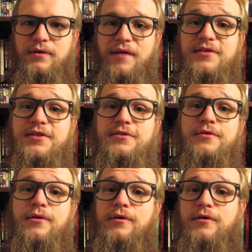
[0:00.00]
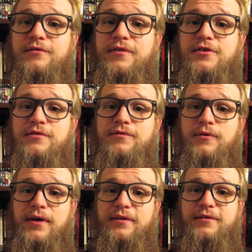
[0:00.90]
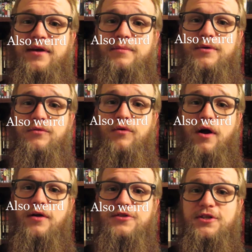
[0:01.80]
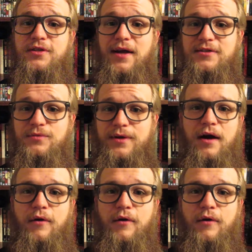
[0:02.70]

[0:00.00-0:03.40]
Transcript: Having seen Ducournau's feature full-length debut Raw just last week,